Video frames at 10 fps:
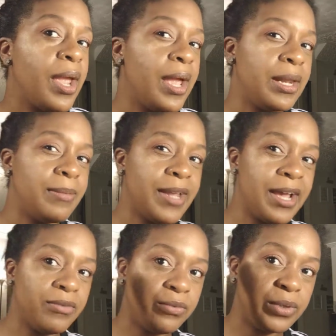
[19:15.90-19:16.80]
And I'm
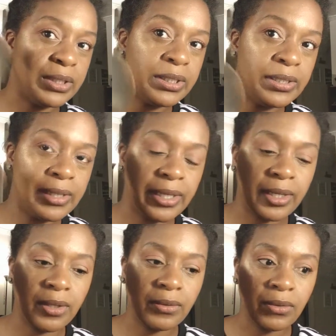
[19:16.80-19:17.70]
not really
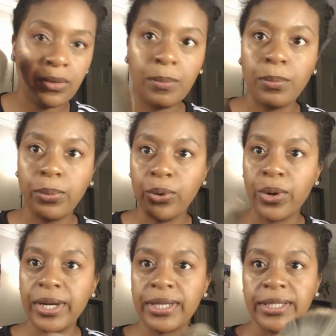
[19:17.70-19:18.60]
like
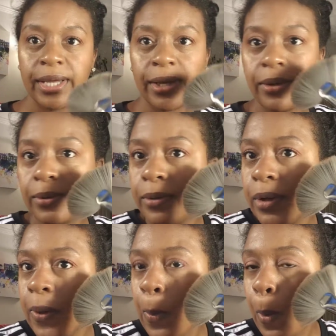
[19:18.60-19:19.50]
pouring it down
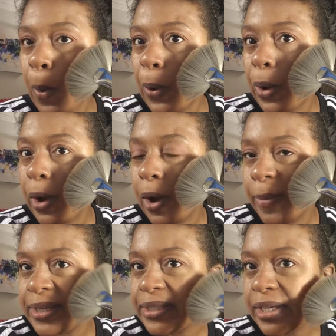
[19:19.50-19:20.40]
on
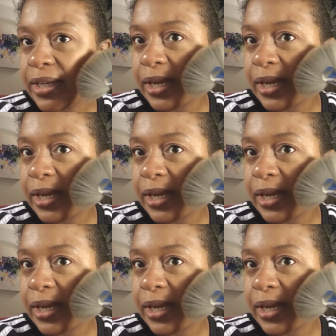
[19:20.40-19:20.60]
my skin.